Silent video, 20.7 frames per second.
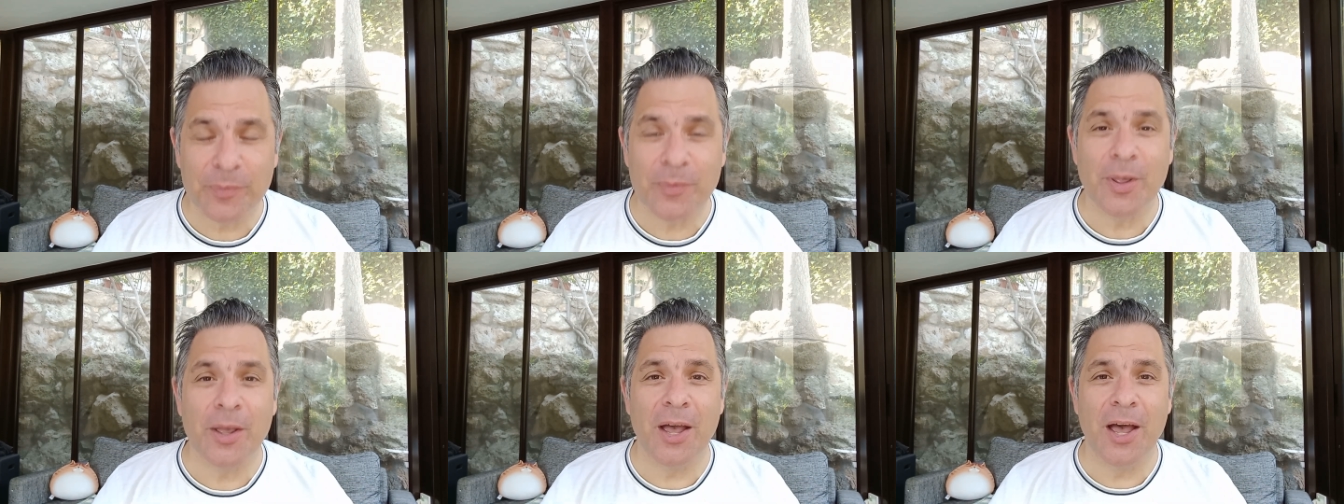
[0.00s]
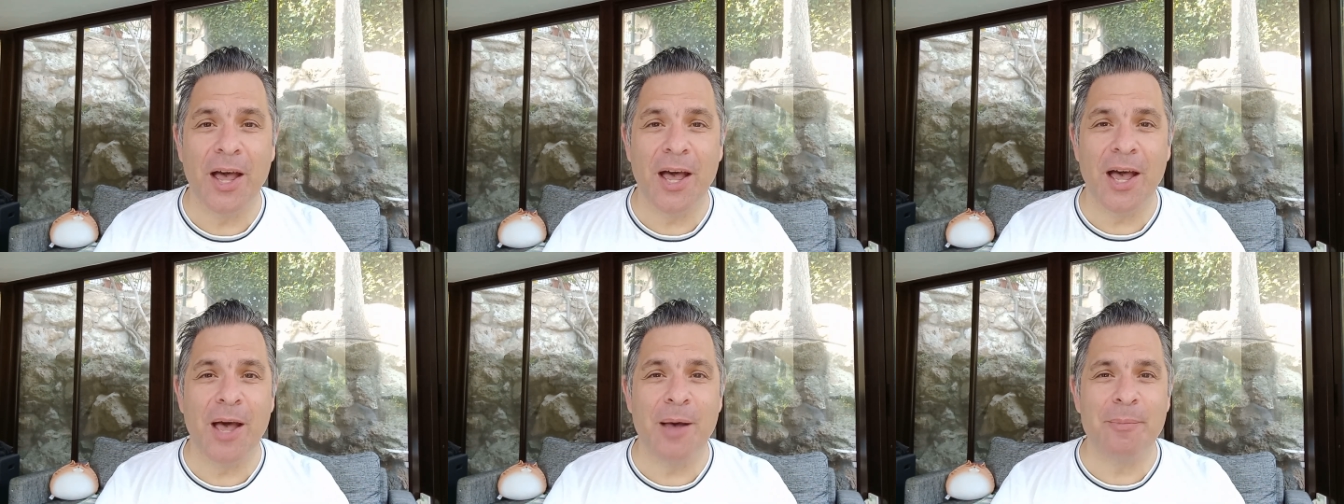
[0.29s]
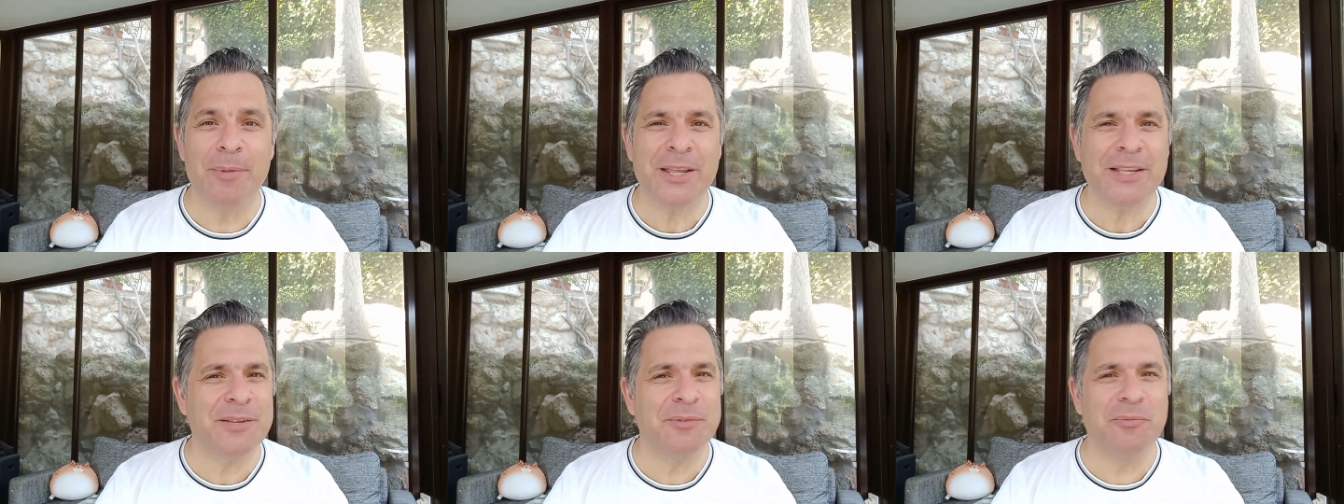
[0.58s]

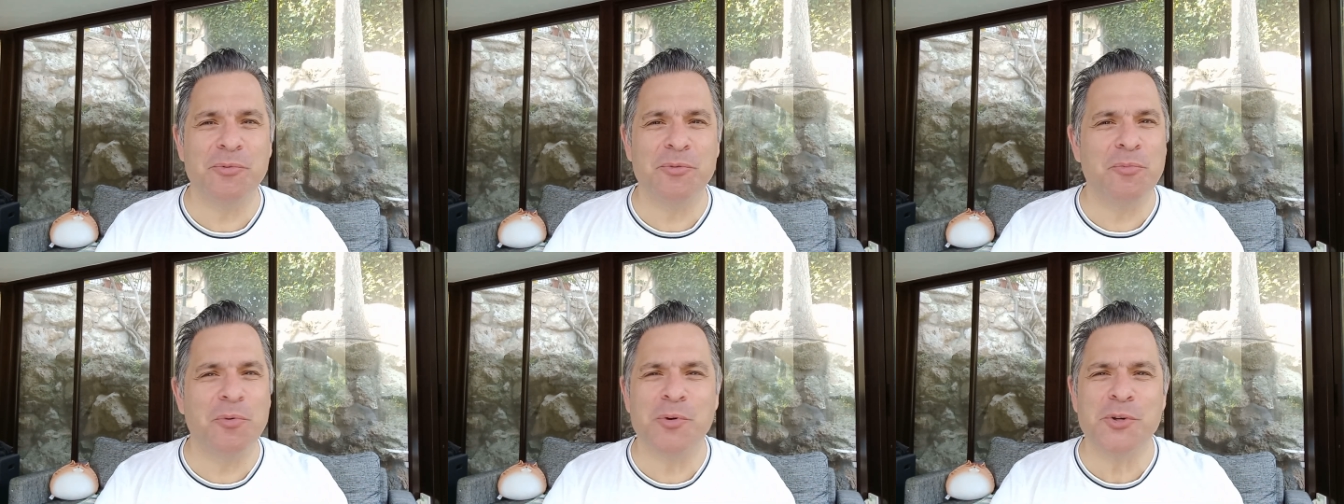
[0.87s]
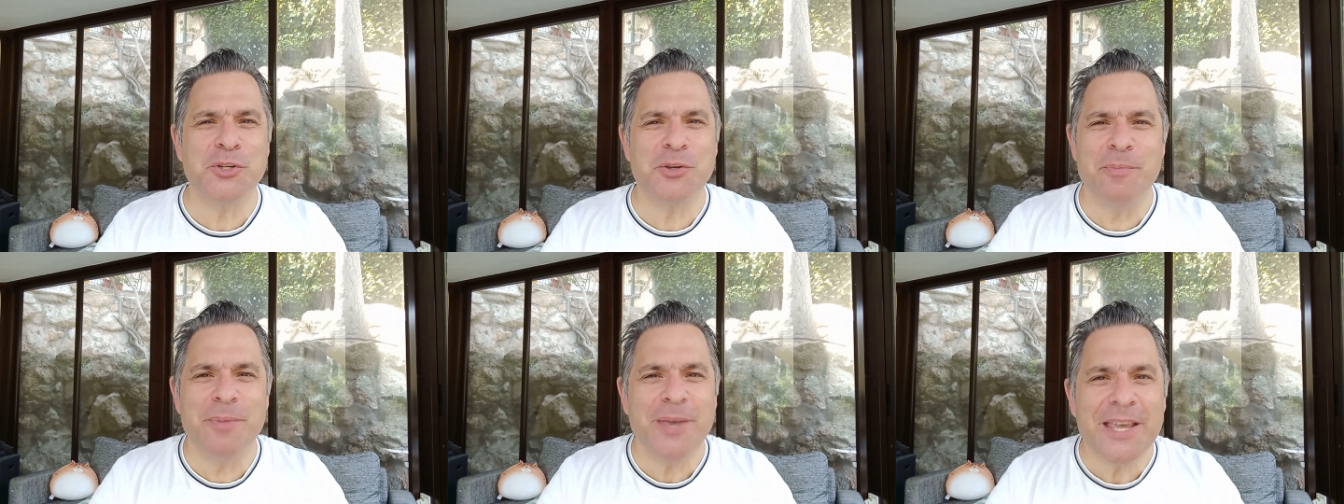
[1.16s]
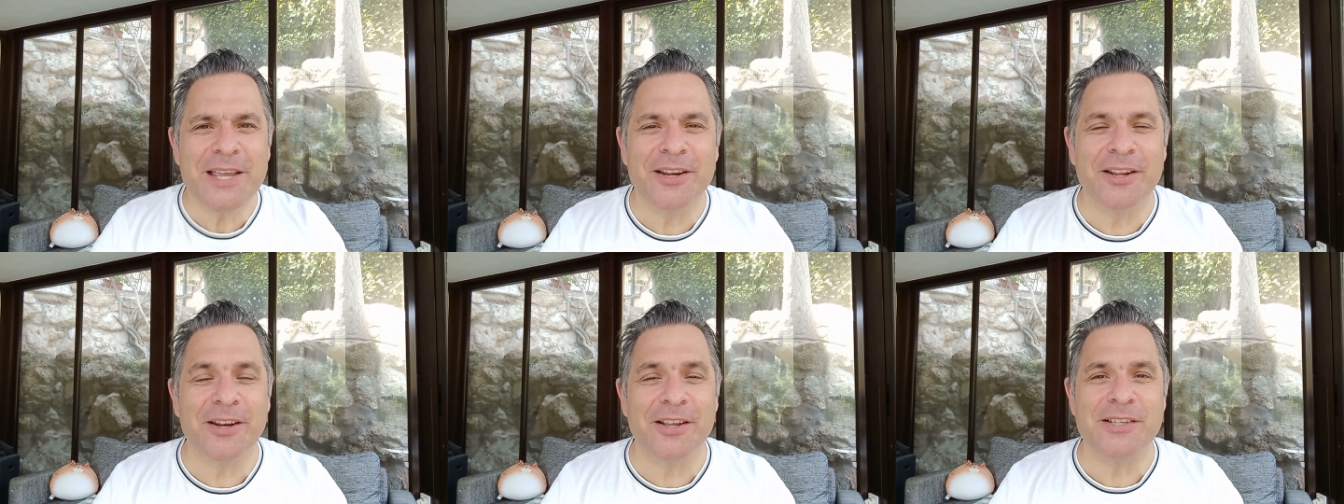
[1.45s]
He said, well, what do you
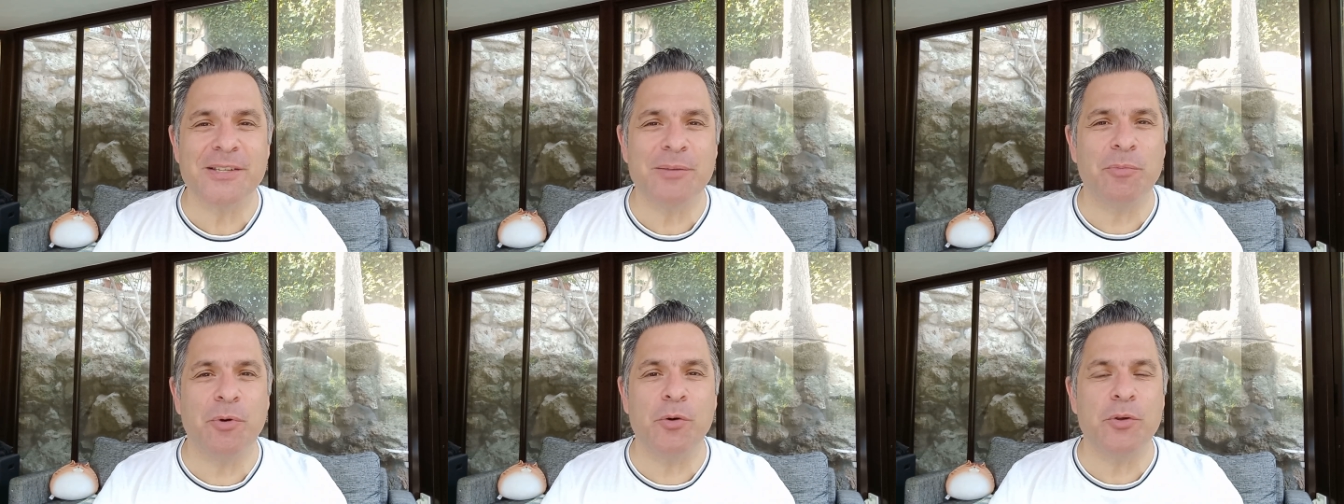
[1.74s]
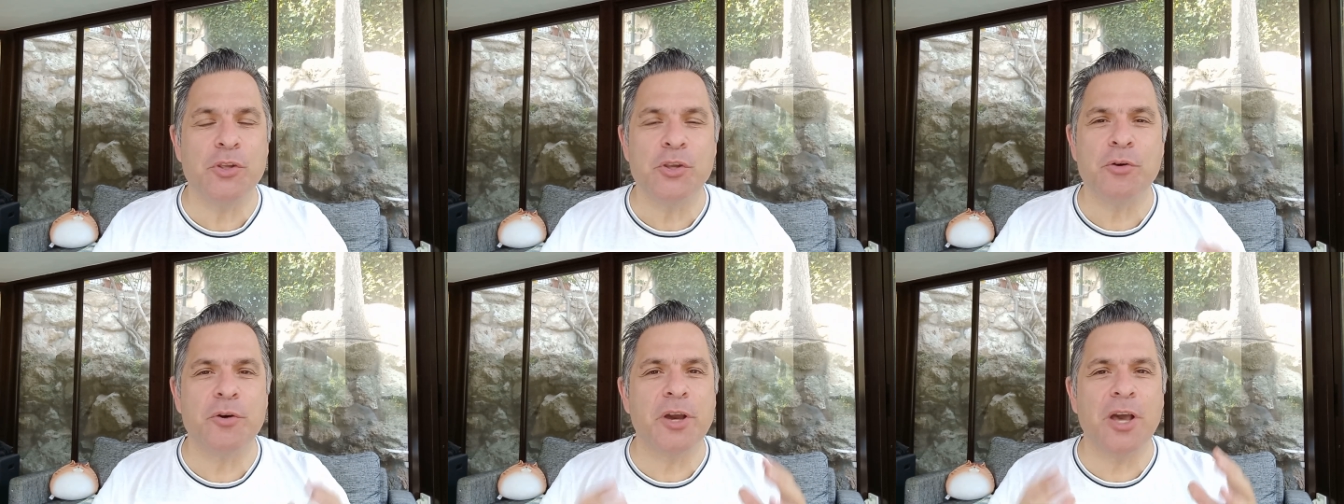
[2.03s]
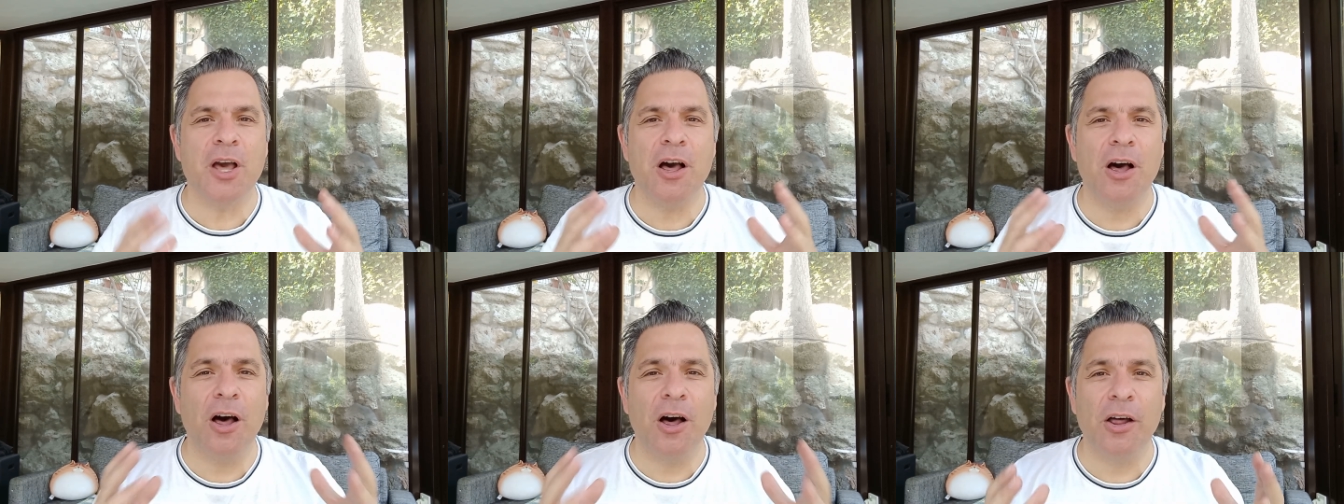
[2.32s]
mean? And I said, well, you
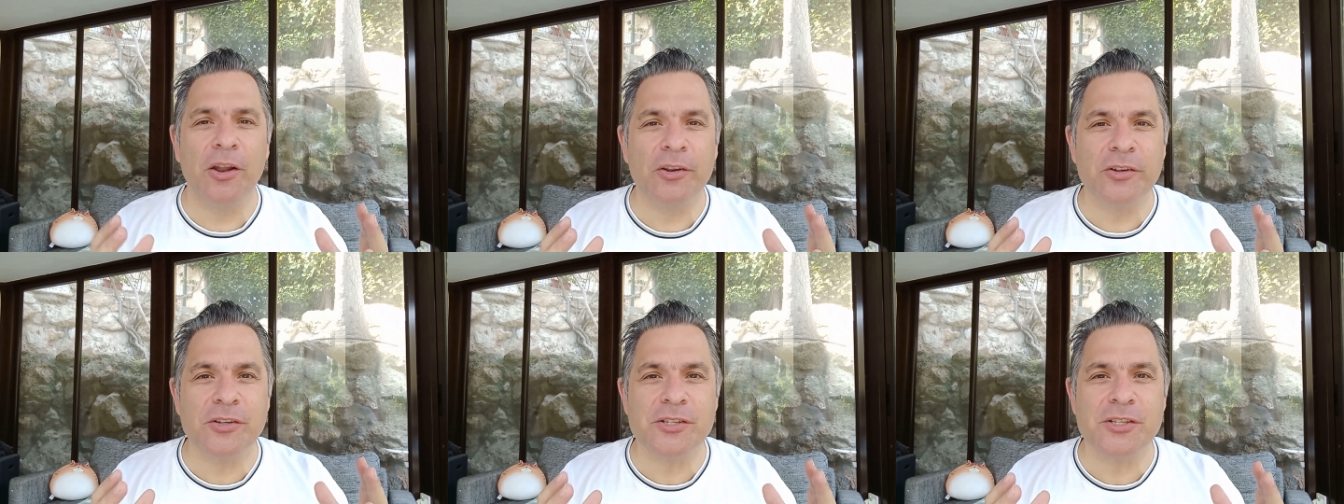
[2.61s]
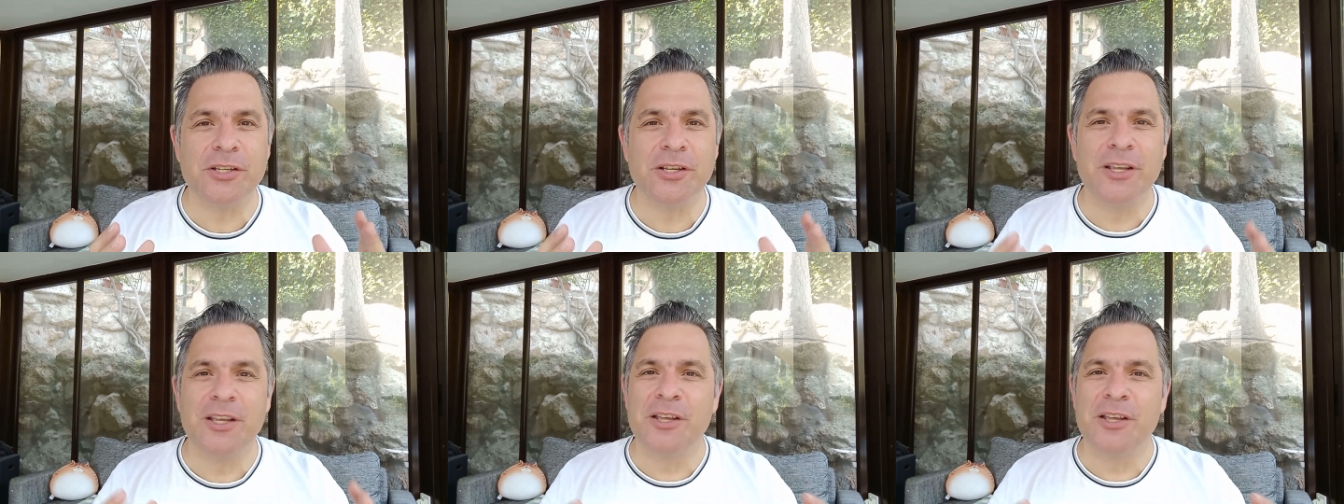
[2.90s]
can't